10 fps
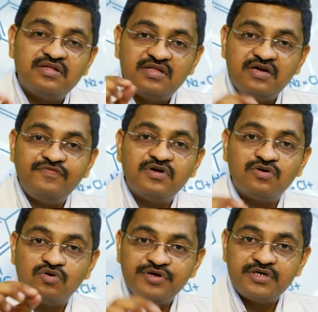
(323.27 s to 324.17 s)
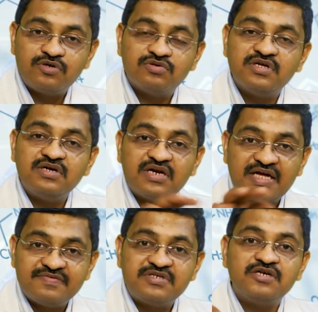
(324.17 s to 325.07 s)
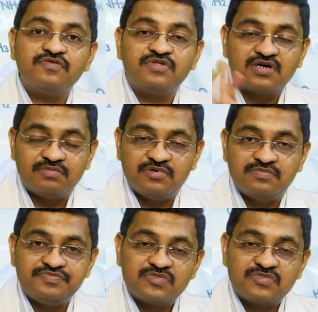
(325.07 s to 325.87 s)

then we go into the lifestyle of the couple.